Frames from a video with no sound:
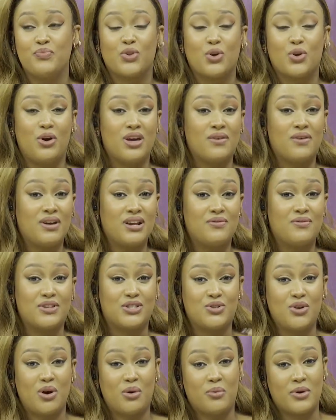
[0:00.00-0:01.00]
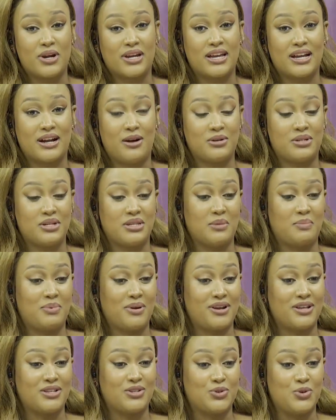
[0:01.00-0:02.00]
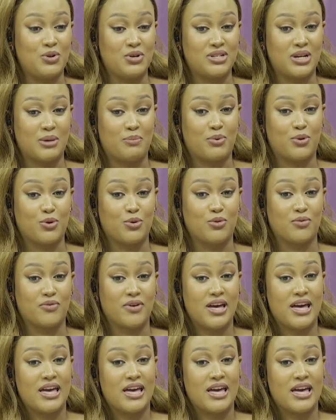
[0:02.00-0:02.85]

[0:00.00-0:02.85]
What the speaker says: Or even if it's not working out and the parents don't approve,